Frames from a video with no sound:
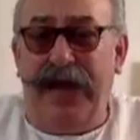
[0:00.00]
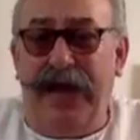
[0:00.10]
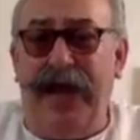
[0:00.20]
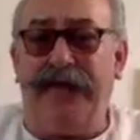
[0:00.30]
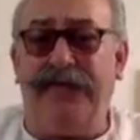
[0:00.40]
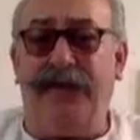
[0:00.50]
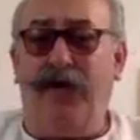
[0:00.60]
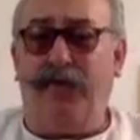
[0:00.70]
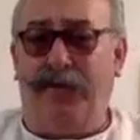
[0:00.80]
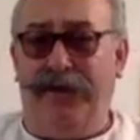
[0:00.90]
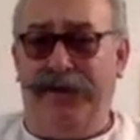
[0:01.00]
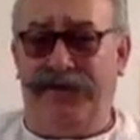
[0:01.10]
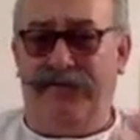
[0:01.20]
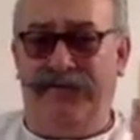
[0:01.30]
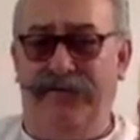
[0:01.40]
And the whole point
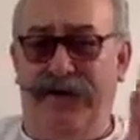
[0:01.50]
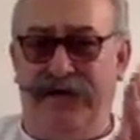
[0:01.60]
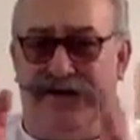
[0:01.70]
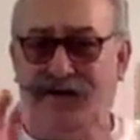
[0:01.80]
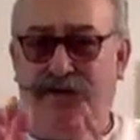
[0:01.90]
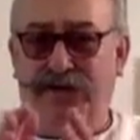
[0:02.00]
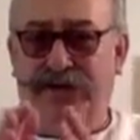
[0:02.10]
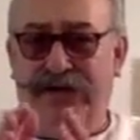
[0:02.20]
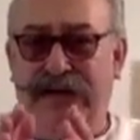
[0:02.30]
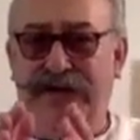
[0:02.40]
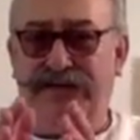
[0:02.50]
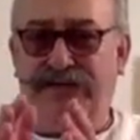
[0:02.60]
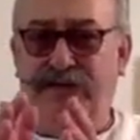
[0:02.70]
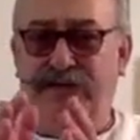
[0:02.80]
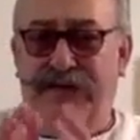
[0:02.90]
of my story is
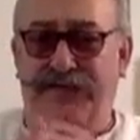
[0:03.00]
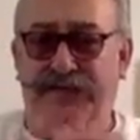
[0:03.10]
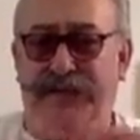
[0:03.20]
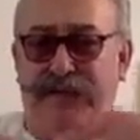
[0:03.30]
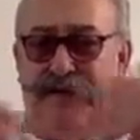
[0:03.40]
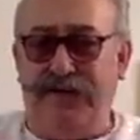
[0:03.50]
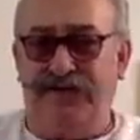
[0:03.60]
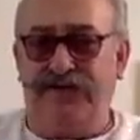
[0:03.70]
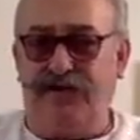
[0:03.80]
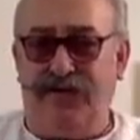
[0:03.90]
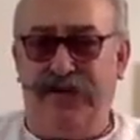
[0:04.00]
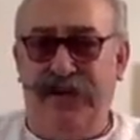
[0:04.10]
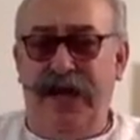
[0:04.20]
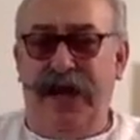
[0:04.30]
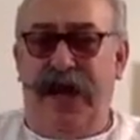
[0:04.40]
to be able to tell a bigger story,
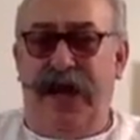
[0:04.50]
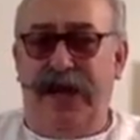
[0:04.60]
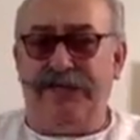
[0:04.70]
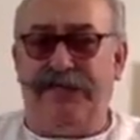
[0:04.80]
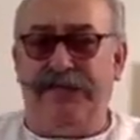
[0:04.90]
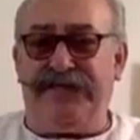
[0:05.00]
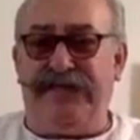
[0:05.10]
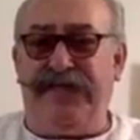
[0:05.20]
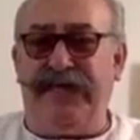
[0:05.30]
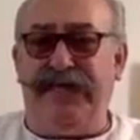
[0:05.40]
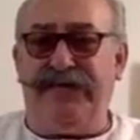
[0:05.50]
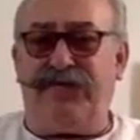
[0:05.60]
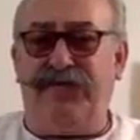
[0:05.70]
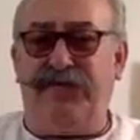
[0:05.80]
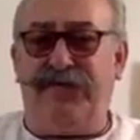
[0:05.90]
but seeing it
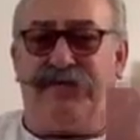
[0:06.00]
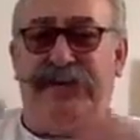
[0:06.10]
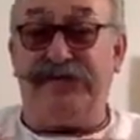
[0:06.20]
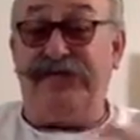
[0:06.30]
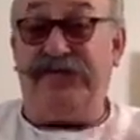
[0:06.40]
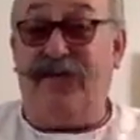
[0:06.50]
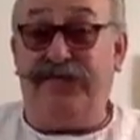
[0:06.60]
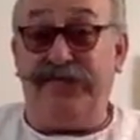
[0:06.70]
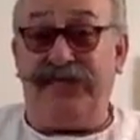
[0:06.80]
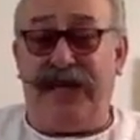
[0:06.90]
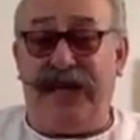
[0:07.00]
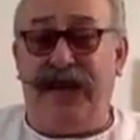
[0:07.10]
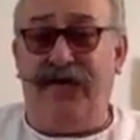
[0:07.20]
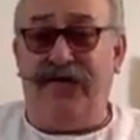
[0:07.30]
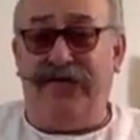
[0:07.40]
through the perspective, obviously,
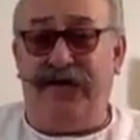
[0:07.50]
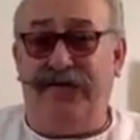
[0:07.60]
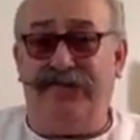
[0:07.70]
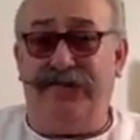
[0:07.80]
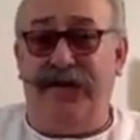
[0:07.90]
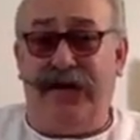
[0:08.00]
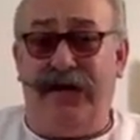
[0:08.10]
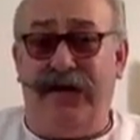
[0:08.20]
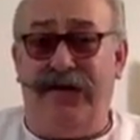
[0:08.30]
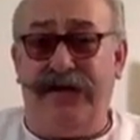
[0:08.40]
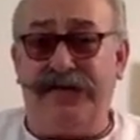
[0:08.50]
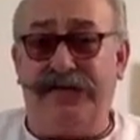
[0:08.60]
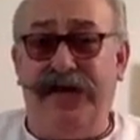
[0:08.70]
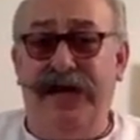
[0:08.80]
of my eyes.